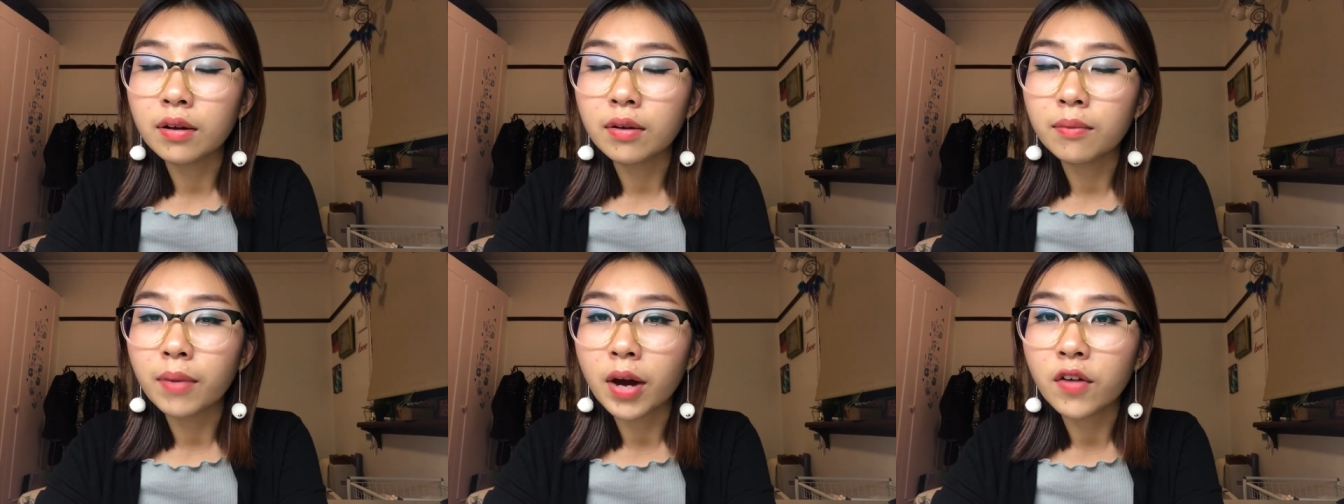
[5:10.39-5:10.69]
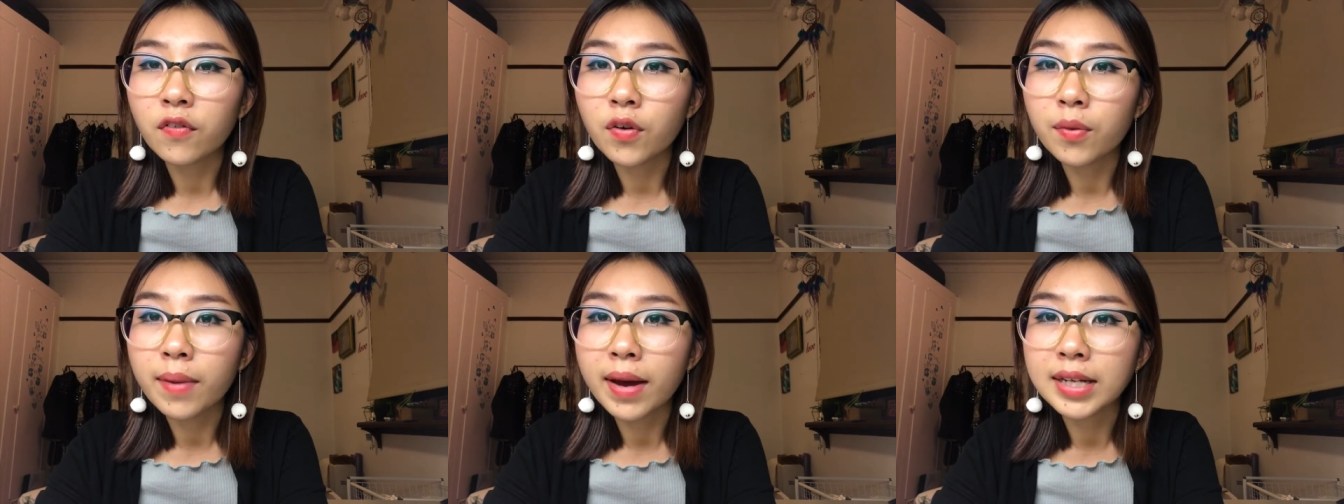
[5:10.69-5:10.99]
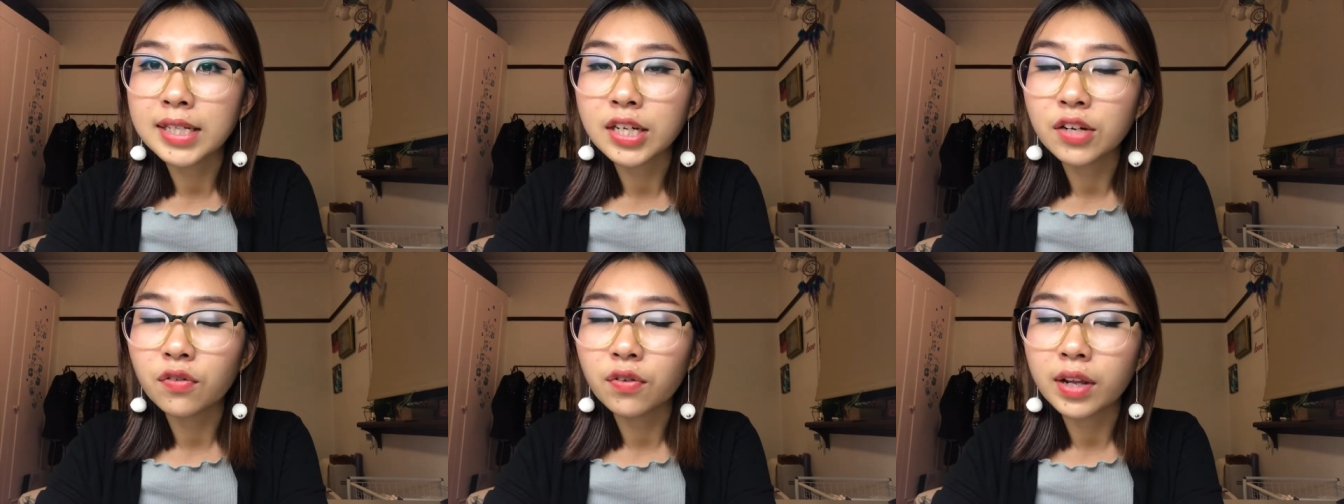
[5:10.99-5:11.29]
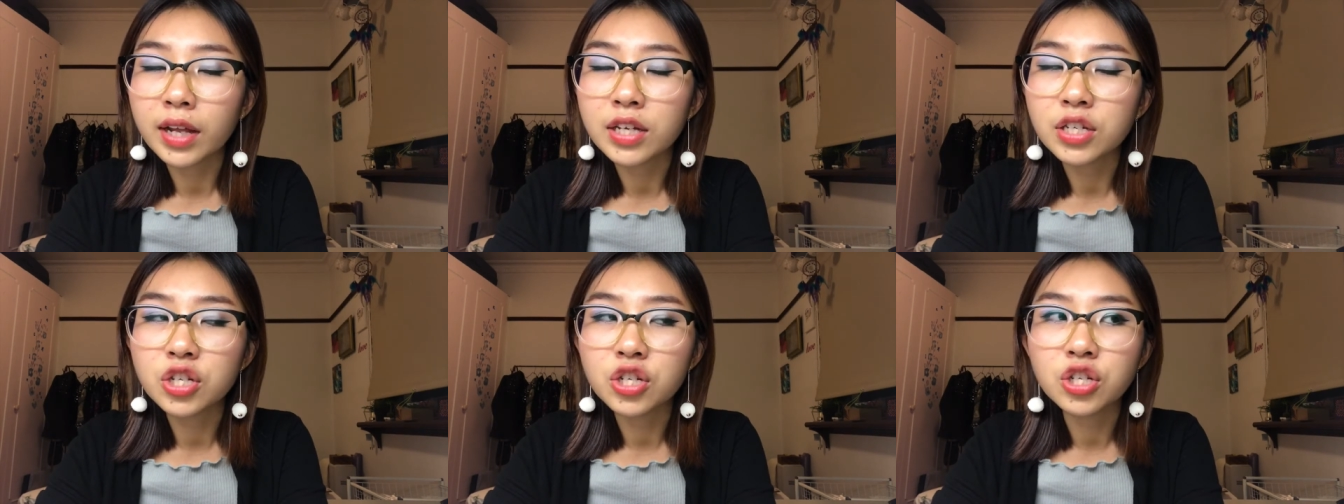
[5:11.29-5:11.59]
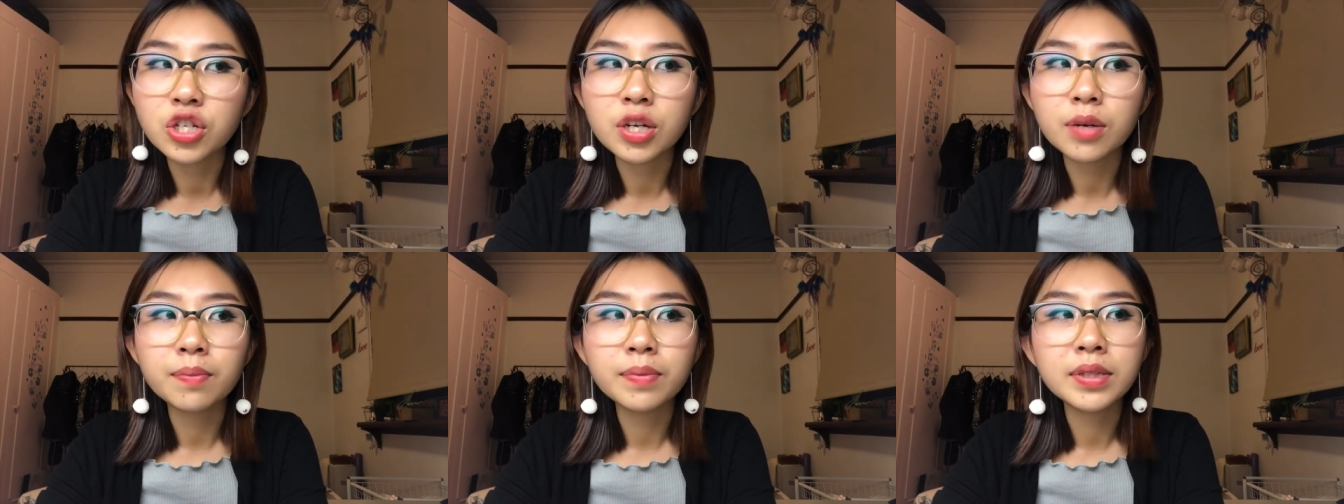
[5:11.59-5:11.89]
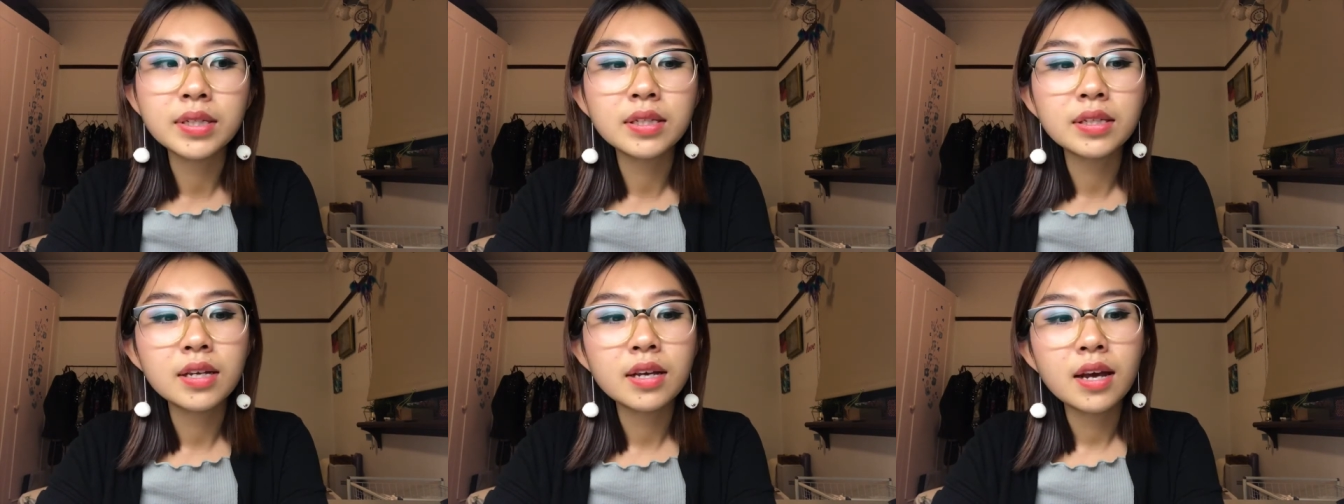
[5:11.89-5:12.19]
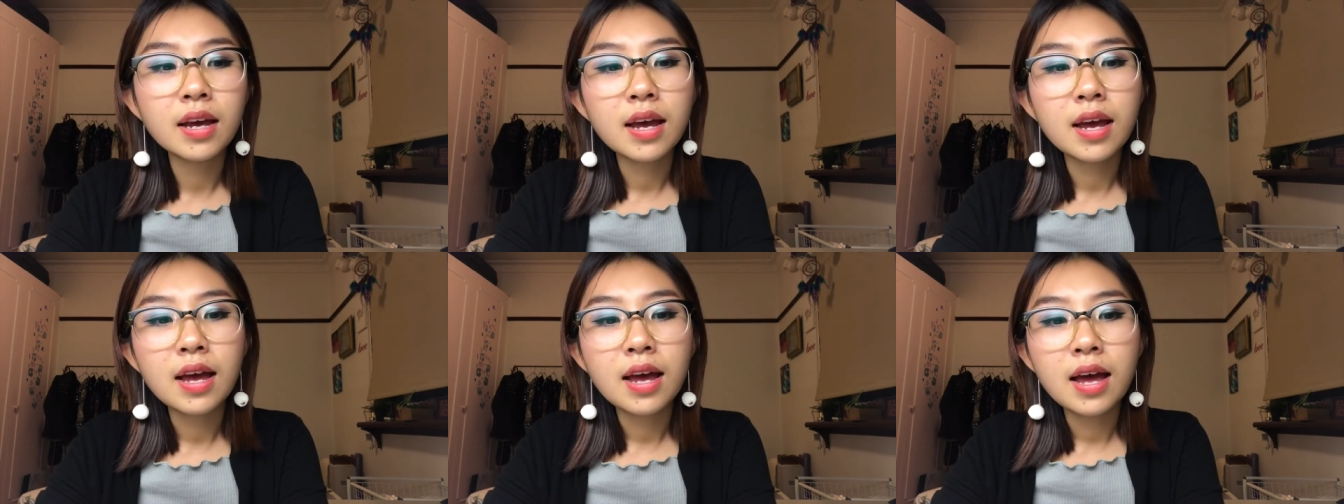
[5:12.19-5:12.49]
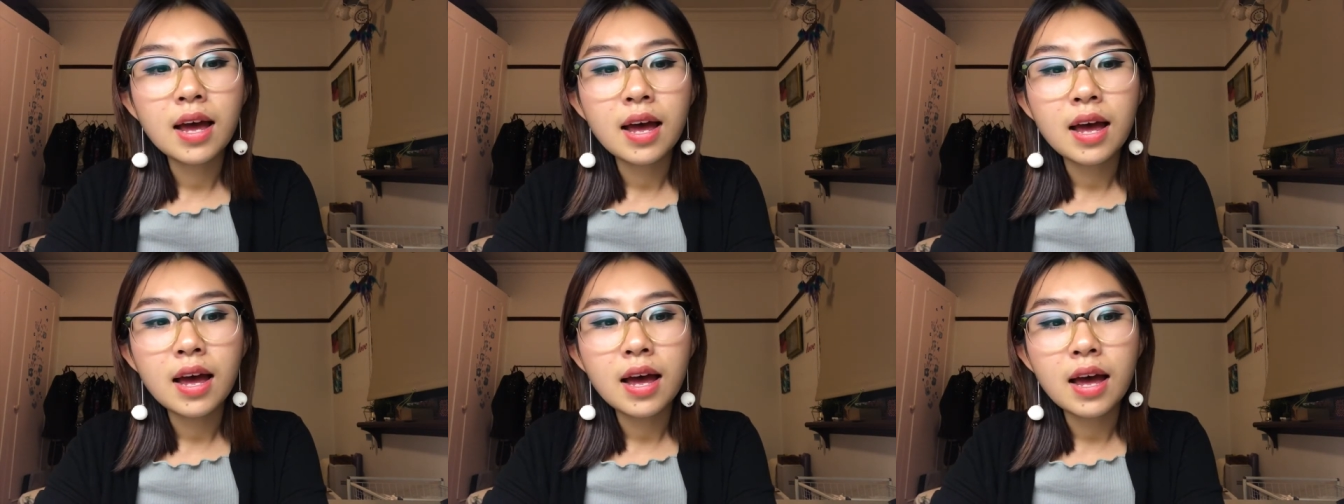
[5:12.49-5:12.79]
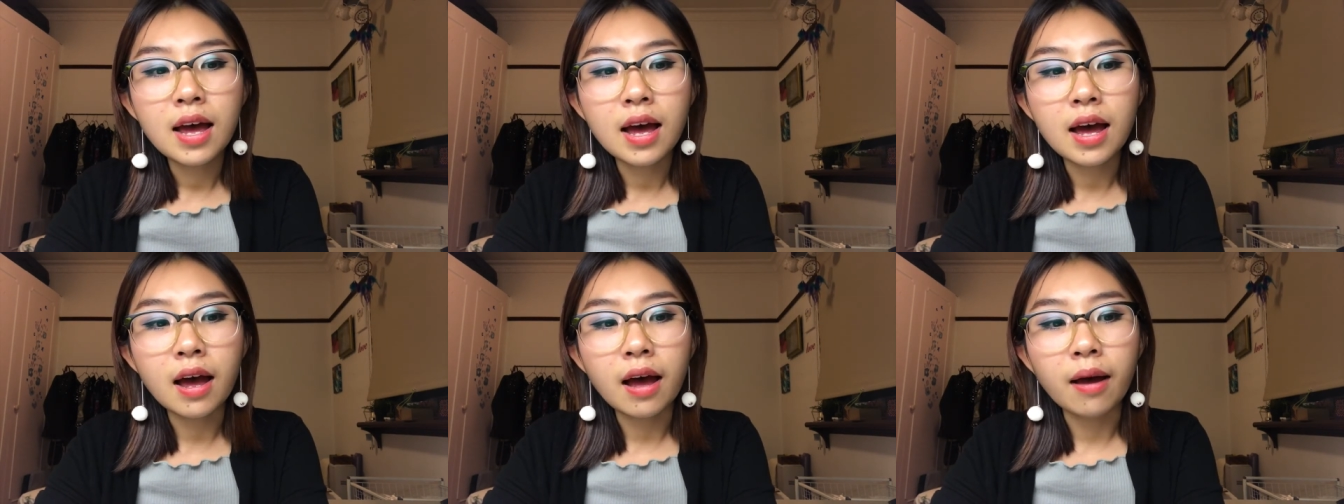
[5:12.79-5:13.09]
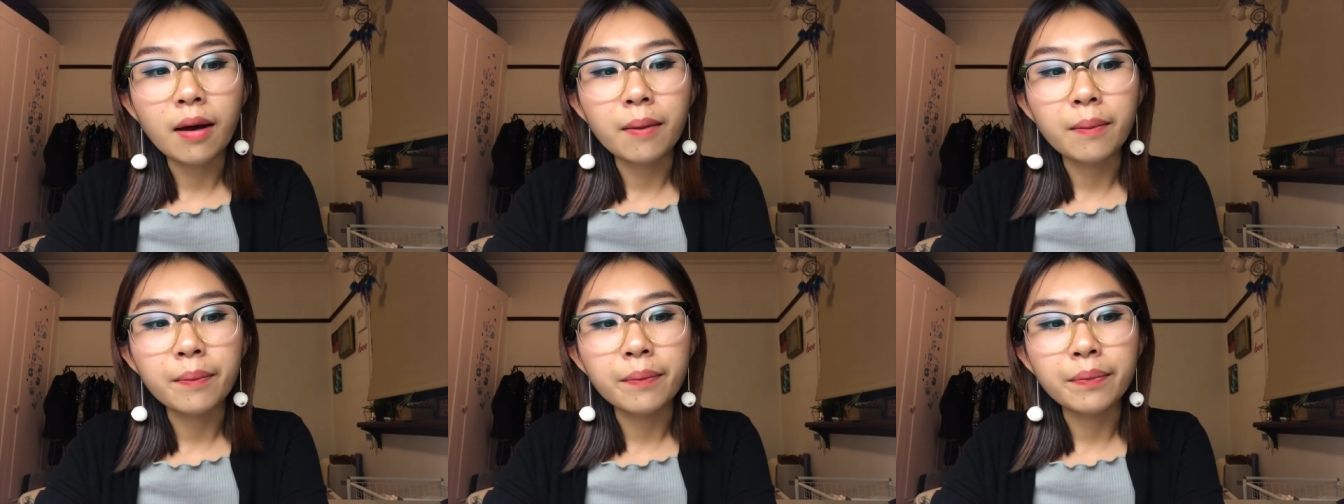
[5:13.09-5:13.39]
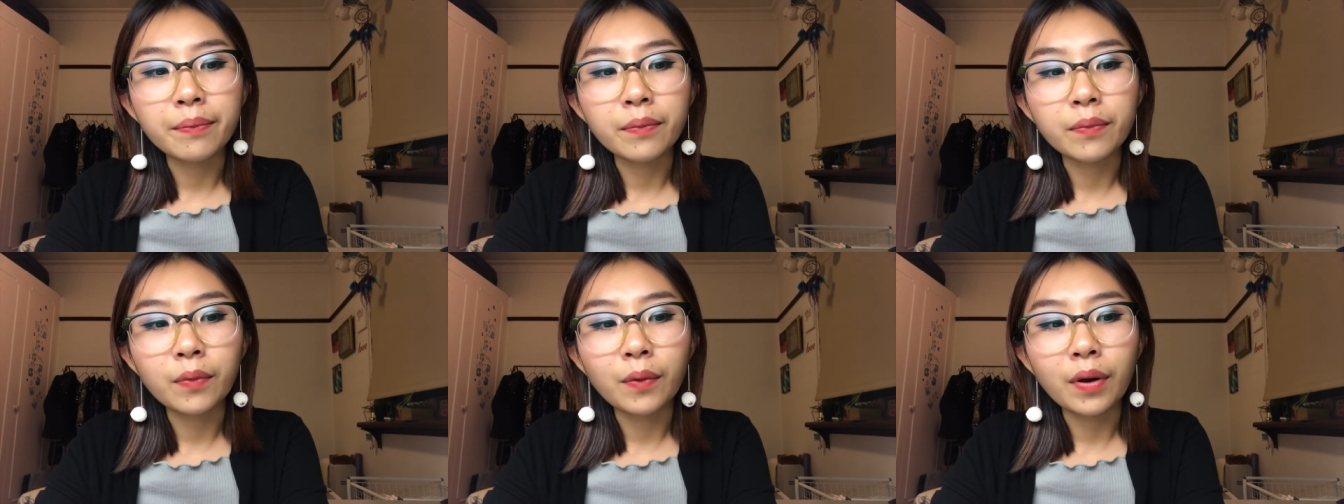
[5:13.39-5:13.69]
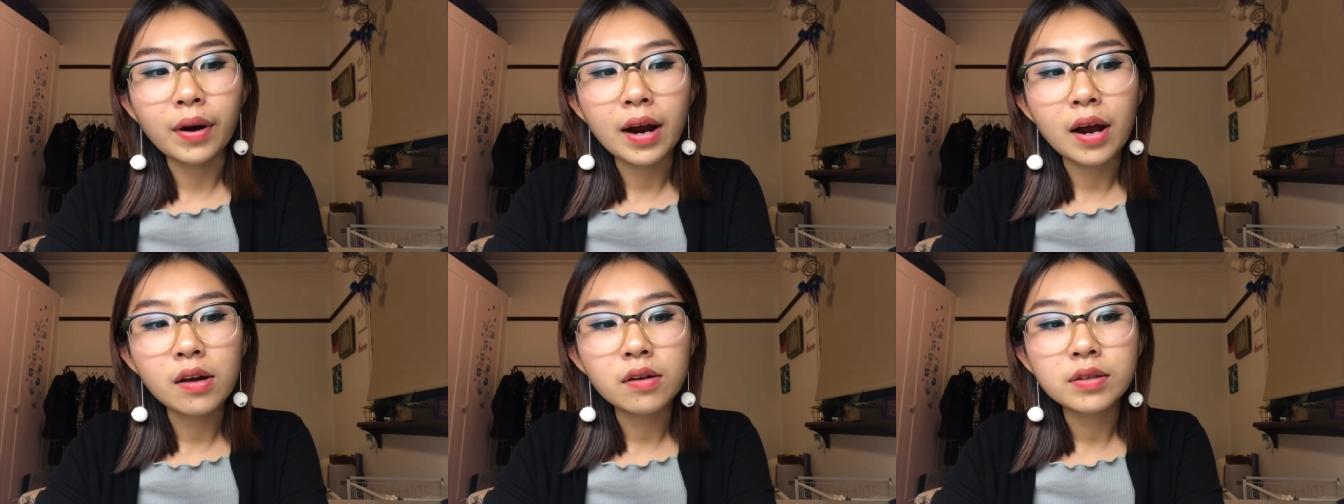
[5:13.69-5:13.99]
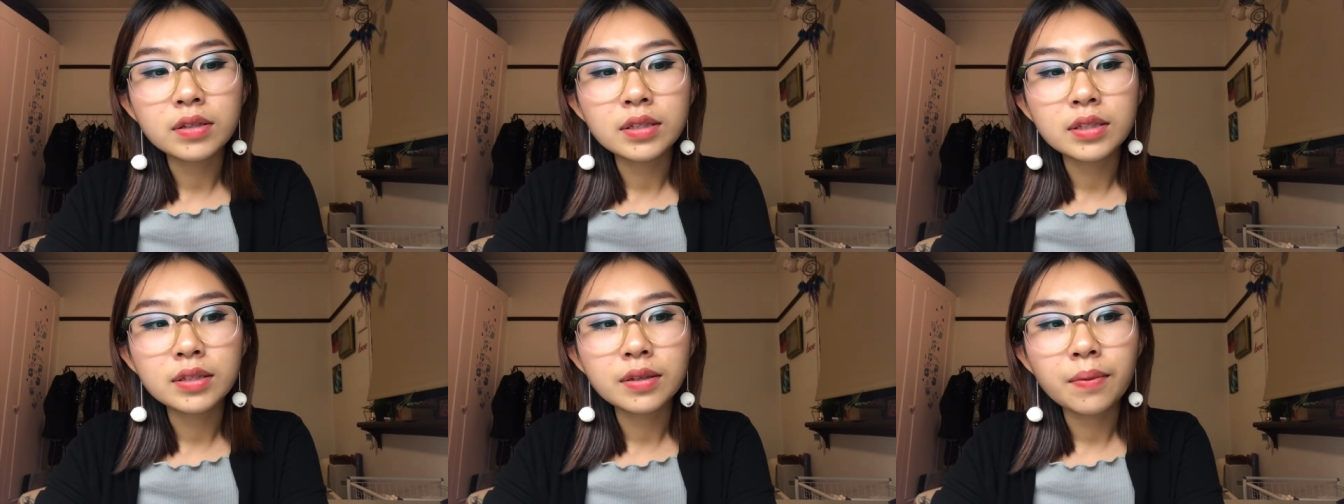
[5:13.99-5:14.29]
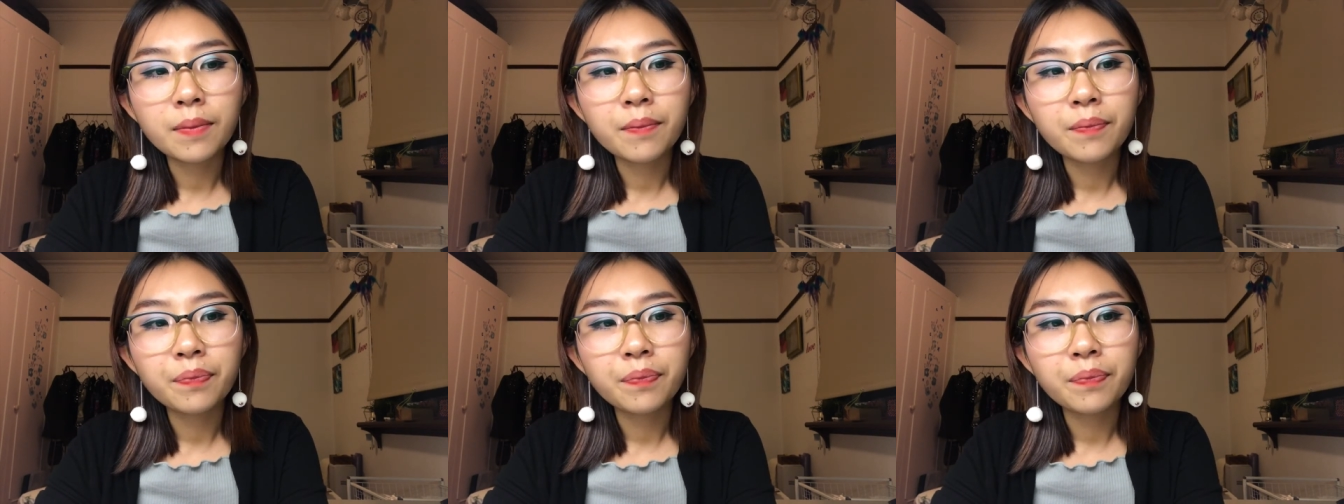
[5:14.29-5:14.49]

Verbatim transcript: my romantic relationships? Um, what else?